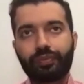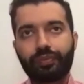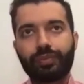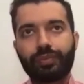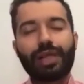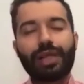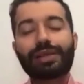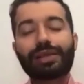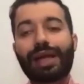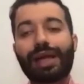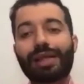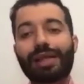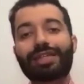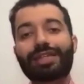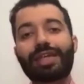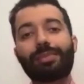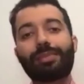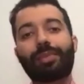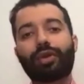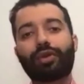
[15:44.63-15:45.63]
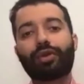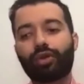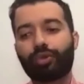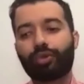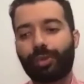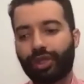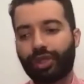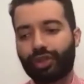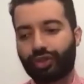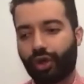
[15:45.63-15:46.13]
That same
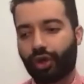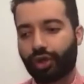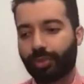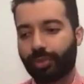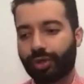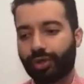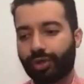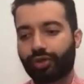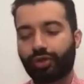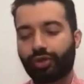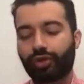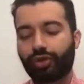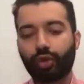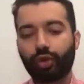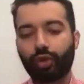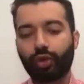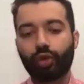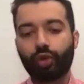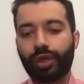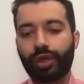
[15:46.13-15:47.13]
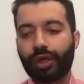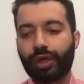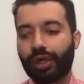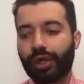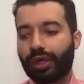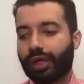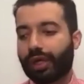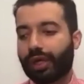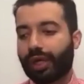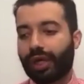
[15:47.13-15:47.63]
100-page document through
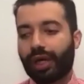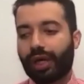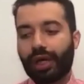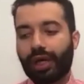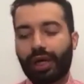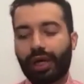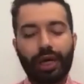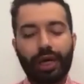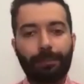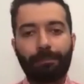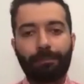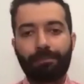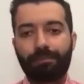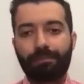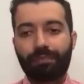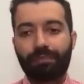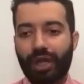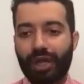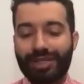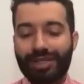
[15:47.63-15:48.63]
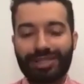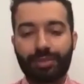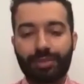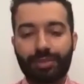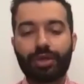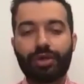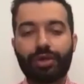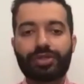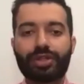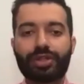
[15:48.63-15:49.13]
a
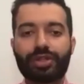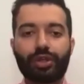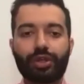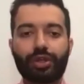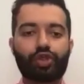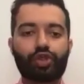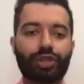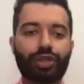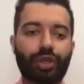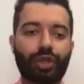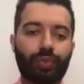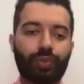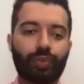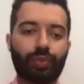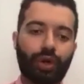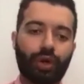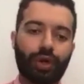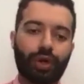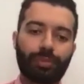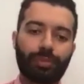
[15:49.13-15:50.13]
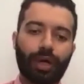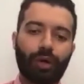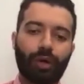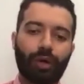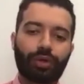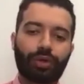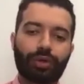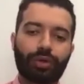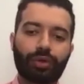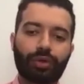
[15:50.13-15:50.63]
similar solution that we talked
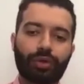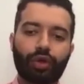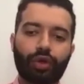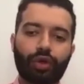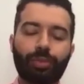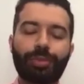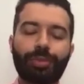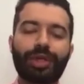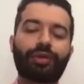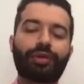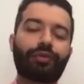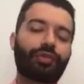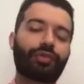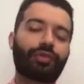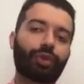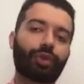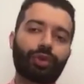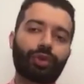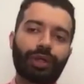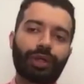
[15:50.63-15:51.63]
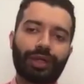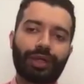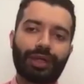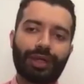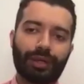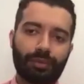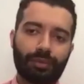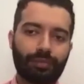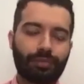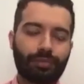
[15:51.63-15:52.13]
about could be reviewed
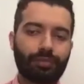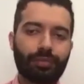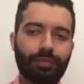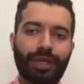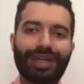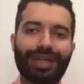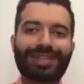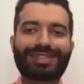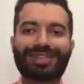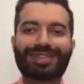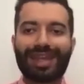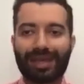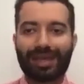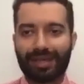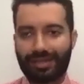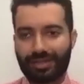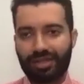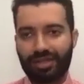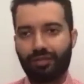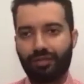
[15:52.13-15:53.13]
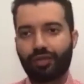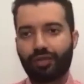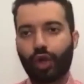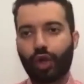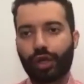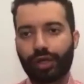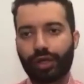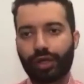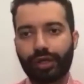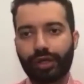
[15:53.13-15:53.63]
in seconds, if
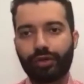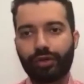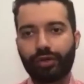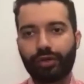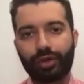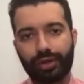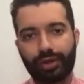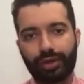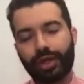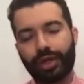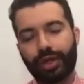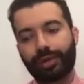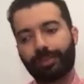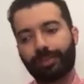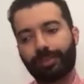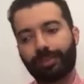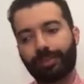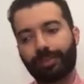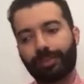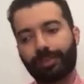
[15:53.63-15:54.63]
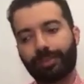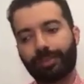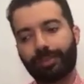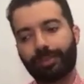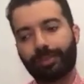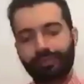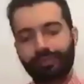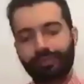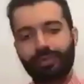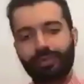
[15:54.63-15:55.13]
not in real time,
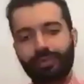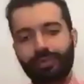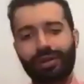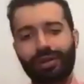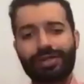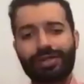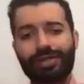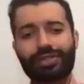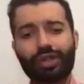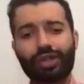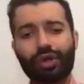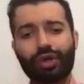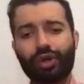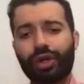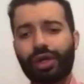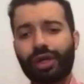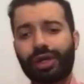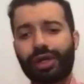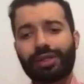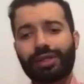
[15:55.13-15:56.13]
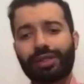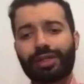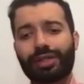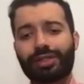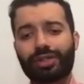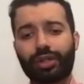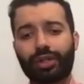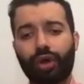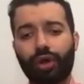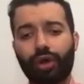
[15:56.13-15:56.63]
right? So there's a
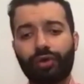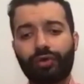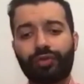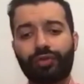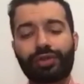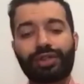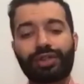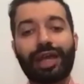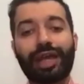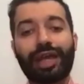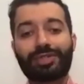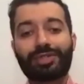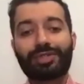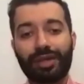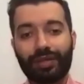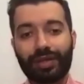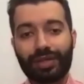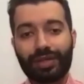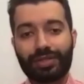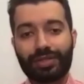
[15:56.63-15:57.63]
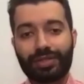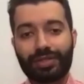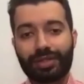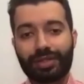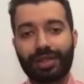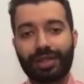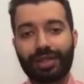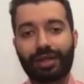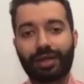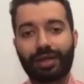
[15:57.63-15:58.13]
lot of time savings
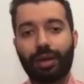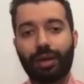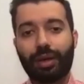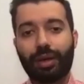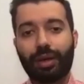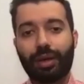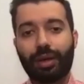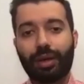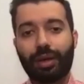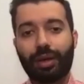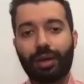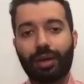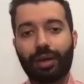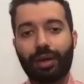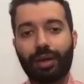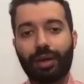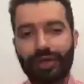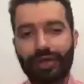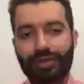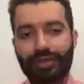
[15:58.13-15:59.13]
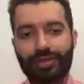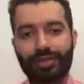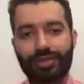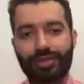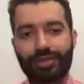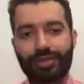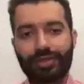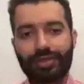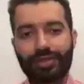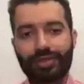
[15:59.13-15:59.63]
that come with
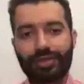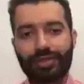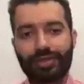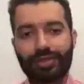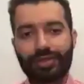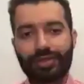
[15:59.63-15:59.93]
this. And